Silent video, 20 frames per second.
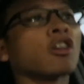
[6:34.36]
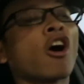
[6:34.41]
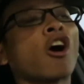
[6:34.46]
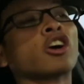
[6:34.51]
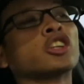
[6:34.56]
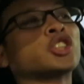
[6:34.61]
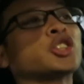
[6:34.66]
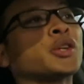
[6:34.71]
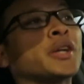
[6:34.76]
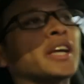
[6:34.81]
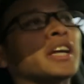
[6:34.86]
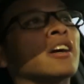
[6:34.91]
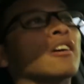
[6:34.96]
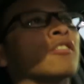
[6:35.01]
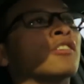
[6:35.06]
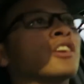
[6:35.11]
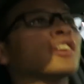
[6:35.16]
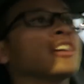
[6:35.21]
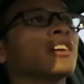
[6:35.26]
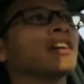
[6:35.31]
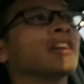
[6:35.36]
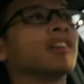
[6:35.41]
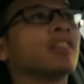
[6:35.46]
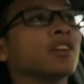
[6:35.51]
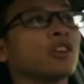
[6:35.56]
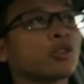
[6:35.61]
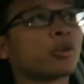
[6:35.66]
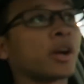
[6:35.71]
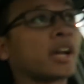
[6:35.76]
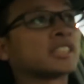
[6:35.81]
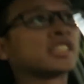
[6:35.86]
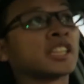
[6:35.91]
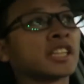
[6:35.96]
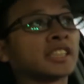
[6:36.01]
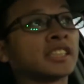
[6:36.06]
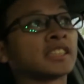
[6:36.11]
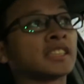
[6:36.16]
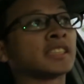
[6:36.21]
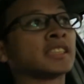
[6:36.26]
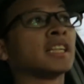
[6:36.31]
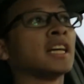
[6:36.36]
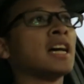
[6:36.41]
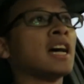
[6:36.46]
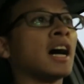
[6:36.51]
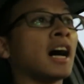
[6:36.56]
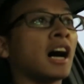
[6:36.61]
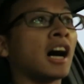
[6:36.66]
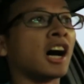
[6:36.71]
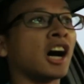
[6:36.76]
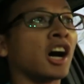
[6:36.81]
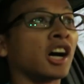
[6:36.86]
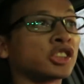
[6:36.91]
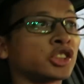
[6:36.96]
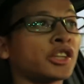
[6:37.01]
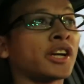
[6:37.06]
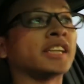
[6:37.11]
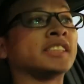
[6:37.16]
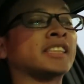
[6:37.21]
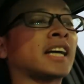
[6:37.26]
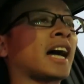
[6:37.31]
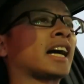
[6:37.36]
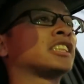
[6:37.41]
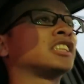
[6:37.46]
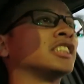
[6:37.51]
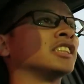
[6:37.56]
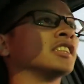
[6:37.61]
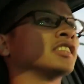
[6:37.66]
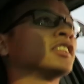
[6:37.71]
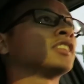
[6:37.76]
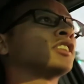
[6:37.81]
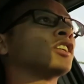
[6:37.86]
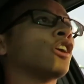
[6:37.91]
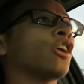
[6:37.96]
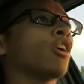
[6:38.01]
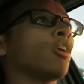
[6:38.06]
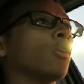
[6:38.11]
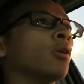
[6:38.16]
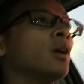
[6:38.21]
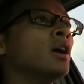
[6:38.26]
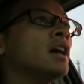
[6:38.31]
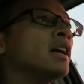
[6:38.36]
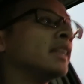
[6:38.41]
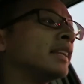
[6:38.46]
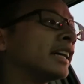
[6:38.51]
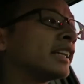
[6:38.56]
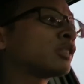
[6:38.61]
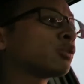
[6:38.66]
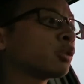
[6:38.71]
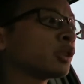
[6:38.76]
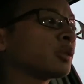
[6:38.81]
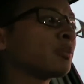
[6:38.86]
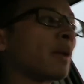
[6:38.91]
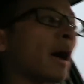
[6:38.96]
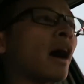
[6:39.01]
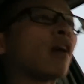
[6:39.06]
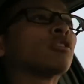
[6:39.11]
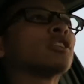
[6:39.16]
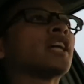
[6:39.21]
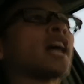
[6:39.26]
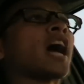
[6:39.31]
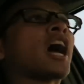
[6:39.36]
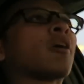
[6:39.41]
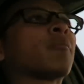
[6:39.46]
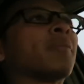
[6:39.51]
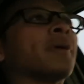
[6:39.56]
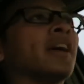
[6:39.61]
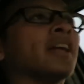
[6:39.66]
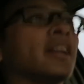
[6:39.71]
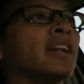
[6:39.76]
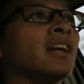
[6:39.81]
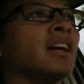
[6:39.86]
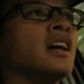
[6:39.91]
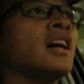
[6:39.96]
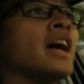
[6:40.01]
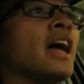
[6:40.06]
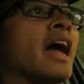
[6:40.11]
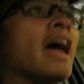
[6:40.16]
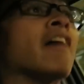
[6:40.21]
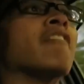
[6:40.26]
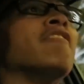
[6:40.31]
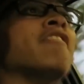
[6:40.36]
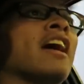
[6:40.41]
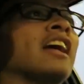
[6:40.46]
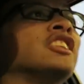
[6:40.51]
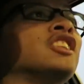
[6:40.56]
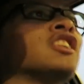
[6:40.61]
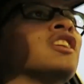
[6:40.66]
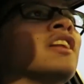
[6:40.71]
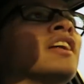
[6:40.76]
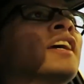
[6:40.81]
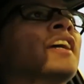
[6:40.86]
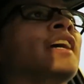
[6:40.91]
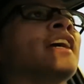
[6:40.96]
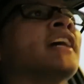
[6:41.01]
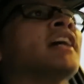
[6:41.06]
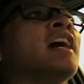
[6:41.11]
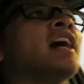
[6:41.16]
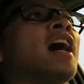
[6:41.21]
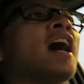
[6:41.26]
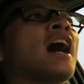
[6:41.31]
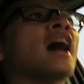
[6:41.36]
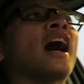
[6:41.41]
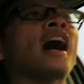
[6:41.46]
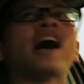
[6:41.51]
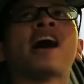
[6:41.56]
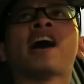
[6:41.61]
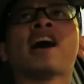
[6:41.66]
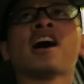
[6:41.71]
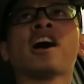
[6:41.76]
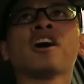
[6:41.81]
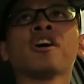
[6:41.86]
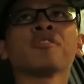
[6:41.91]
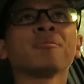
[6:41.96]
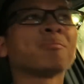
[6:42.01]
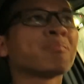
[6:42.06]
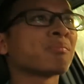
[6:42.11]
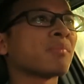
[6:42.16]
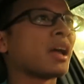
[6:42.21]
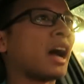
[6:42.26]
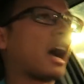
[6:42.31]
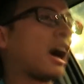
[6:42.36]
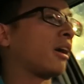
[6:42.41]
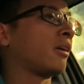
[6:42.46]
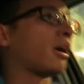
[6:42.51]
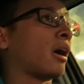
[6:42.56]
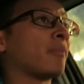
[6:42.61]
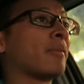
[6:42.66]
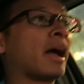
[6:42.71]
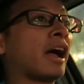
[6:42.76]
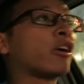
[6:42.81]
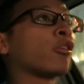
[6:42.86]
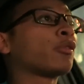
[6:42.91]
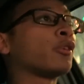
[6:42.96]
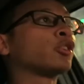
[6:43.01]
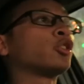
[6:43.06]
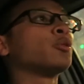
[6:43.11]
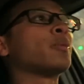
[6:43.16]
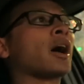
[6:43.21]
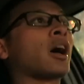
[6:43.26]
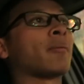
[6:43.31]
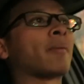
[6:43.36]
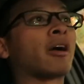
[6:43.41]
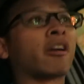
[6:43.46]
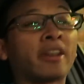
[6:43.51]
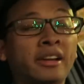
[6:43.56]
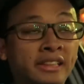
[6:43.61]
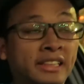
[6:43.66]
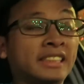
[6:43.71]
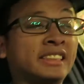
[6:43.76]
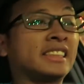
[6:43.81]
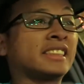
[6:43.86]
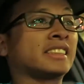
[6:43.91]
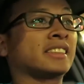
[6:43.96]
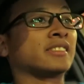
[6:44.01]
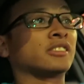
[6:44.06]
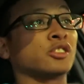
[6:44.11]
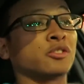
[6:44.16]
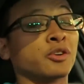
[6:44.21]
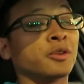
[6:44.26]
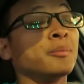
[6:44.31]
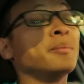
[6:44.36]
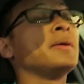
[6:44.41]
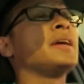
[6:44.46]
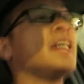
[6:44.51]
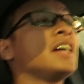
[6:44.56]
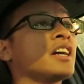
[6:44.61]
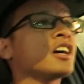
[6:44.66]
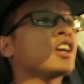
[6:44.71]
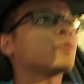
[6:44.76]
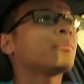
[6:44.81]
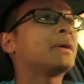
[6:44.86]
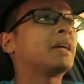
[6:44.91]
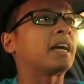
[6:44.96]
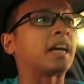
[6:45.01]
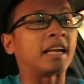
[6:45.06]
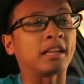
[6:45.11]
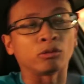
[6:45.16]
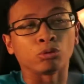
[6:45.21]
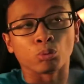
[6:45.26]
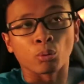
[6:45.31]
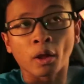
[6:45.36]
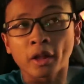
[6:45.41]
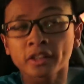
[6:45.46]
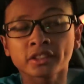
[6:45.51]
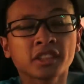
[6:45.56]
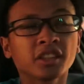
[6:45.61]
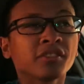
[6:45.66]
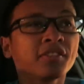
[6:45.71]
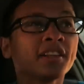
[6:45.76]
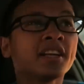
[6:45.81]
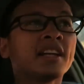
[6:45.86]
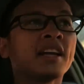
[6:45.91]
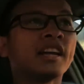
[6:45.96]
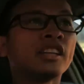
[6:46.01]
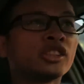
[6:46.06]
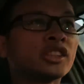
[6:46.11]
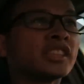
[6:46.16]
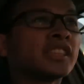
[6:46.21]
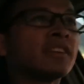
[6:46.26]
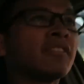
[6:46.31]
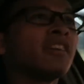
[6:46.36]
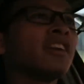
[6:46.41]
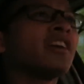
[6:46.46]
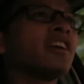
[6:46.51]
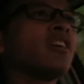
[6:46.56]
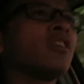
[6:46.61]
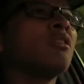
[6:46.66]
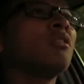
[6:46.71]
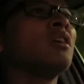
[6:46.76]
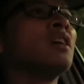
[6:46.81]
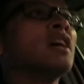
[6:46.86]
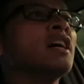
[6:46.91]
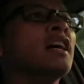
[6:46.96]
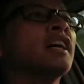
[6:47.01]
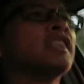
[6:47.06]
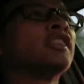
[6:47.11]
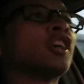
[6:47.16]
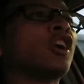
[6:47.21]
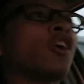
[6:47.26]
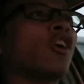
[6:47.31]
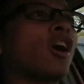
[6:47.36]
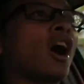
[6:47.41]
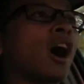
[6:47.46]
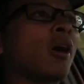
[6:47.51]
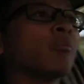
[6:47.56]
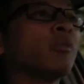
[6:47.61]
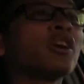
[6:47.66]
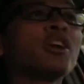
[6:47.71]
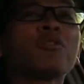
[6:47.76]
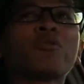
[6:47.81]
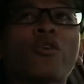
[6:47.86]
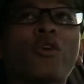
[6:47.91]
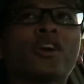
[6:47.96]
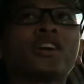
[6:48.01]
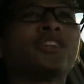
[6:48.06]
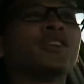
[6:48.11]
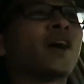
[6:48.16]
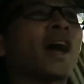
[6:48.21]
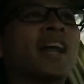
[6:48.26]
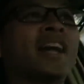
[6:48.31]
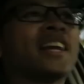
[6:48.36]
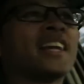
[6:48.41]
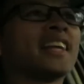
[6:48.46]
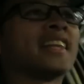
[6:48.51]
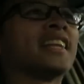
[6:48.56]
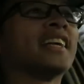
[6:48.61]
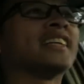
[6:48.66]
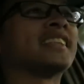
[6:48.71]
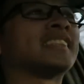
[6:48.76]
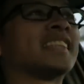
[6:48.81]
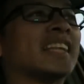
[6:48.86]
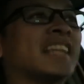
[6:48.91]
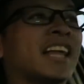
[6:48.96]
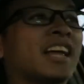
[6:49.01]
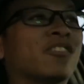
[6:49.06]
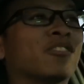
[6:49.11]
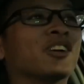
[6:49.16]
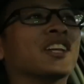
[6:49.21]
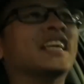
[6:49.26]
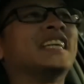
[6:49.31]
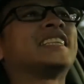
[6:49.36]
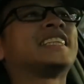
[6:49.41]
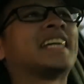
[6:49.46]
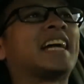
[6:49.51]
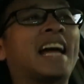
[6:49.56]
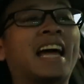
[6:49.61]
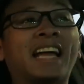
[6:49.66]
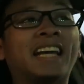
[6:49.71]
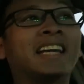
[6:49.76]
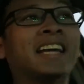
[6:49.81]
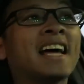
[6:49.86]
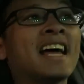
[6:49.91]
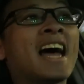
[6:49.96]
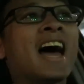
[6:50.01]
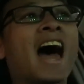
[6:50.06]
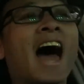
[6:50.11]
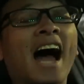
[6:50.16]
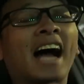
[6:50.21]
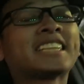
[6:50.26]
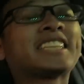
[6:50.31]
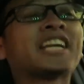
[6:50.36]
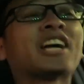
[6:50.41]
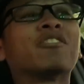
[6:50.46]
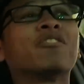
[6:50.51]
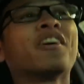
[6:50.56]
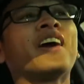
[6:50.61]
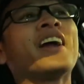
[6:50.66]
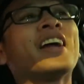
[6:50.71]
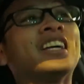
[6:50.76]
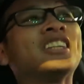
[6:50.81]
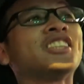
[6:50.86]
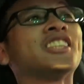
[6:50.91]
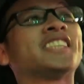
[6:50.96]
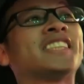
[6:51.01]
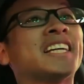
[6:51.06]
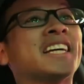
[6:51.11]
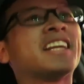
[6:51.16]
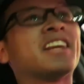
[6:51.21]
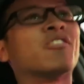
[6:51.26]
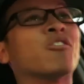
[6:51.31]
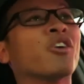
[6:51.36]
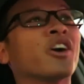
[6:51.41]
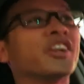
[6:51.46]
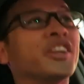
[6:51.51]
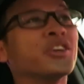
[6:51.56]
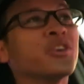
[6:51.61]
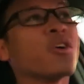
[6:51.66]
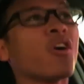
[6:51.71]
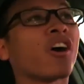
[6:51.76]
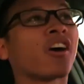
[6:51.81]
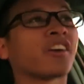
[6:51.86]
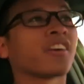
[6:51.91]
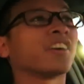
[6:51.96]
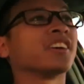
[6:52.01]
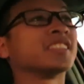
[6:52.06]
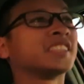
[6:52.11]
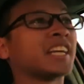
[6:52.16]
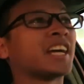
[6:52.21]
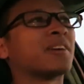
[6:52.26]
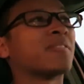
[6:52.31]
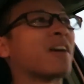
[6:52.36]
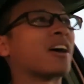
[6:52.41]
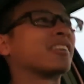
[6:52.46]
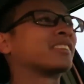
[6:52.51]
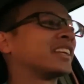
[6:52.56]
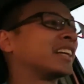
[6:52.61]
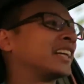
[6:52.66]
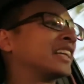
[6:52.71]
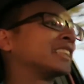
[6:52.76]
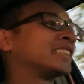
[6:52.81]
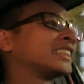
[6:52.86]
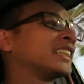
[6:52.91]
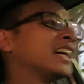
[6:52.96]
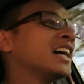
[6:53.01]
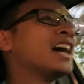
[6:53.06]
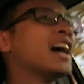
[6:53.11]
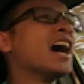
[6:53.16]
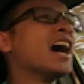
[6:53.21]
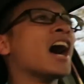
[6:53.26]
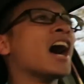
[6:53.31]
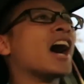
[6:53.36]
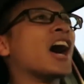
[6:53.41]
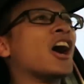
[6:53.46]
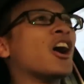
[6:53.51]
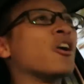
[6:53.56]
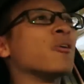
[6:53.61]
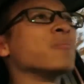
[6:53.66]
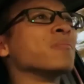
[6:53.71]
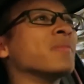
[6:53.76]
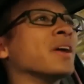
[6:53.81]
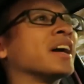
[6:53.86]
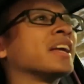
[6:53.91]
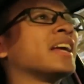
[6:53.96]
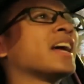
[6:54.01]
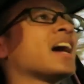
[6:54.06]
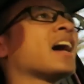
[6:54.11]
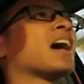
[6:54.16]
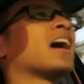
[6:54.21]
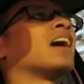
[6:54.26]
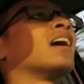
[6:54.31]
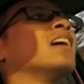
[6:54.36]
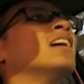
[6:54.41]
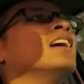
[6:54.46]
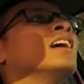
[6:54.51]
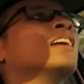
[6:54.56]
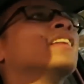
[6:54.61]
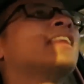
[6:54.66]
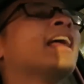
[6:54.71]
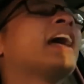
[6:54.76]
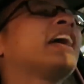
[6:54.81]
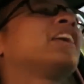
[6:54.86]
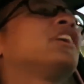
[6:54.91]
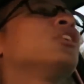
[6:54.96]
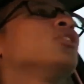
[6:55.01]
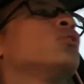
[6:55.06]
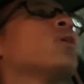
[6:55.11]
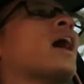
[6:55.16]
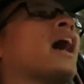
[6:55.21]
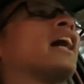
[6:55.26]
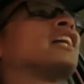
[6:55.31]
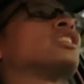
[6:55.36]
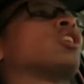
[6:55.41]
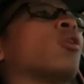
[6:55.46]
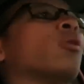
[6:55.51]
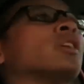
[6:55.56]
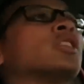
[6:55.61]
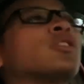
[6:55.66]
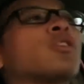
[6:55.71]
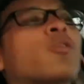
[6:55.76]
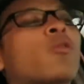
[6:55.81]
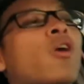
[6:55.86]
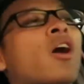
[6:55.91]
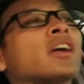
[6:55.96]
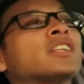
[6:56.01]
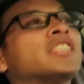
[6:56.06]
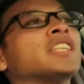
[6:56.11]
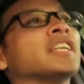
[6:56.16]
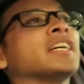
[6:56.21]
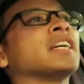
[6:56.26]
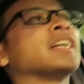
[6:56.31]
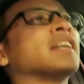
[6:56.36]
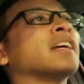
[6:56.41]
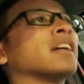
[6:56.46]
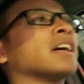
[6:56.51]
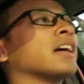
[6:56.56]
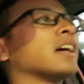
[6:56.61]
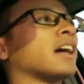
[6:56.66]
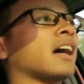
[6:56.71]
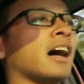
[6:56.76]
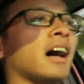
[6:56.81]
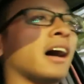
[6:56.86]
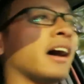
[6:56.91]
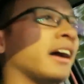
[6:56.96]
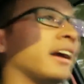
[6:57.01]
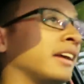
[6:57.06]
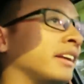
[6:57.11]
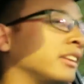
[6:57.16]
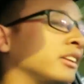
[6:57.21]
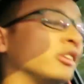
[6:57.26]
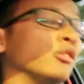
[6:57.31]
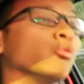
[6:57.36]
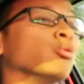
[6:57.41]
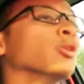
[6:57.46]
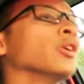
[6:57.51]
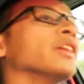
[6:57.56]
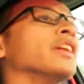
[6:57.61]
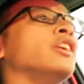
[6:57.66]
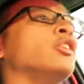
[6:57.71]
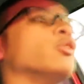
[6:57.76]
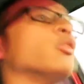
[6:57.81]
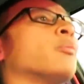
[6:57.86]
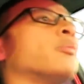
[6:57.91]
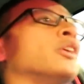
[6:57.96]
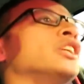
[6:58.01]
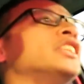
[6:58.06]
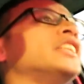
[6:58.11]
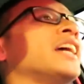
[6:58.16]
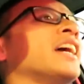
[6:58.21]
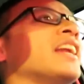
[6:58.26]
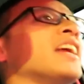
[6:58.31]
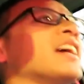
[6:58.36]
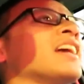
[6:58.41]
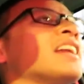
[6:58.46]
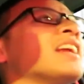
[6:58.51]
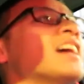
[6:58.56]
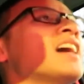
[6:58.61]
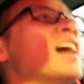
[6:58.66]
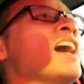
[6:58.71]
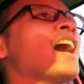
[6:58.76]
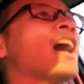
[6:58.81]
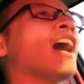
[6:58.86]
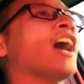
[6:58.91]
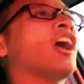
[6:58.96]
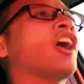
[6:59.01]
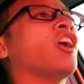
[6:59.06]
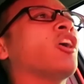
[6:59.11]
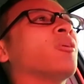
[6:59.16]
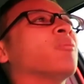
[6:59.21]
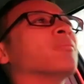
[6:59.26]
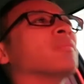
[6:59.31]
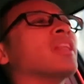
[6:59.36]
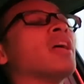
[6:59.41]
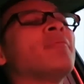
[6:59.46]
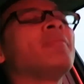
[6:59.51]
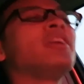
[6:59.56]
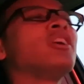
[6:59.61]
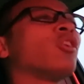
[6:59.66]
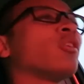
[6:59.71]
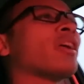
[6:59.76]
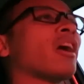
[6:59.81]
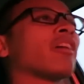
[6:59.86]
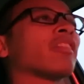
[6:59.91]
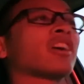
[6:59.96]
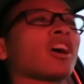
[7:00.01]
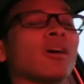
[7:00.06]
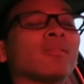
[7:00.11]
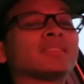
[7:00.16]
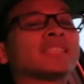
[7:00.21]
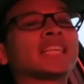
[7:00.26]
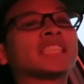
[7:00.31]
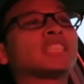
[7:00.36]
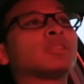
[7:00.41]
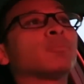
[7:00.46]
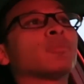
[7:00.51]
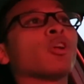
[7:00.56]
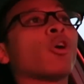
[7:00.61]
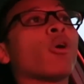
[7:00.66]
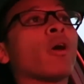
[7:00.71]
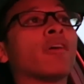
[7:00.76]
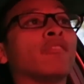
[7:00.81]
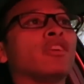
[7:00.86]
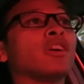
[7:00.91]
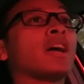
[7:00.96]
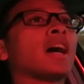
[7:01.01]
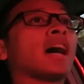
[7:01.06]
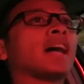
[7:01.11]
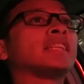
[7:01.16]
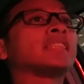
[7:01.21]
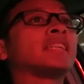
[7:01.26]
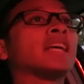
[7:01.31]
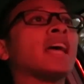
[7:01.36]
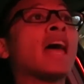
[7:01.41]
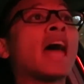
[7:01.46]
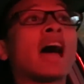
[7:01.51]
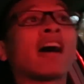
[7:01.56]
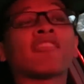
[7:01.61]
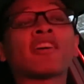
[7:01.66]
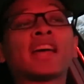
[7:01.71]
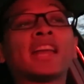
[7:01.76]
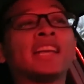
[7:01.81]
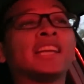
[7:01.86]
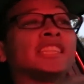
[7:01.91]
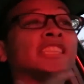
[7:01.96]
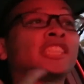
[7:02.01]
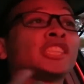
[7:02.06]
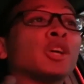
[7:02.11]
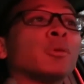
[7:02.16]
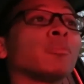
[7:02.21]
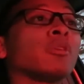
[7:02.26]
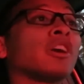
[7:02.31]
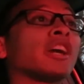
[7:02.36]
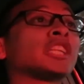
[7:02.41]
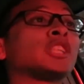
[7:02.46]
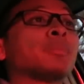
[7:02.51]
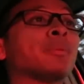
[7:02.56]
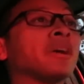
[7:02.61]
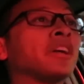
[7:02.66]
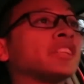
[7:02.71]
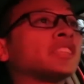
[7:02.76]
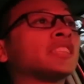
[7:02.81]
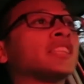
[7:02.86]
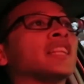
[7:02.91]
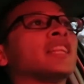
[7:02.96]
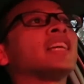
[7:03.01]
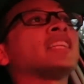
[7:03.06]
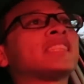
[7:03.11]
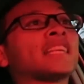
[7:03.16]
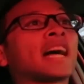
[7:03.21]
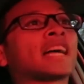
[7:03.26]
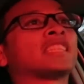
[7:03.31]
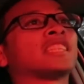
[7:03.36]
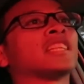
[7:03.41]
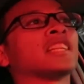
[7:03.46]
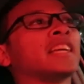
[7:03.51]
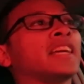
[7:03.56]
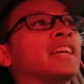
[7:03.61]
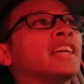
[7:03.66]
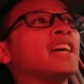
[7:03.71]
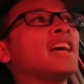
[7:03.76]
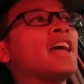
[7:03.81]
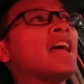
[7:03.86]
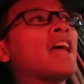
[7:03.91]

long streak of good Craigslist uh, transactions, so this was bound to happen eventually. Uh, I, I mean, I don't feel too bad about it. This is, for me, gonna be a relatively interesting video, so I'm looking forward to editing this and then releasing it, and actually I'm very interested in what you are gonna say about this. Um, but yeah, thank you as always for watching. I really do appreciate it. Um, let me know down in the comment section below if you guys have had any similar experience to this actually.